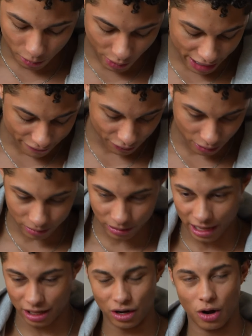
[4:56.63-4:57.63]
Great if you're
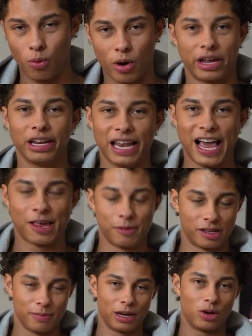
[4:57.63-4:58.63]
like, working legs, but
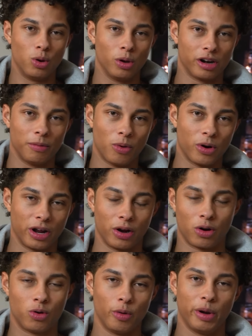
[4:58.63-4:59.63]
it's a bit cooler in the morning
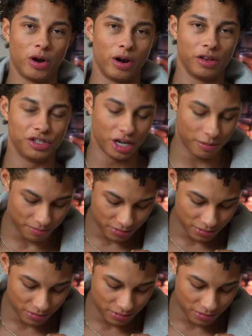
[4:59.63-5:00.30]
or cool when you go to the gym.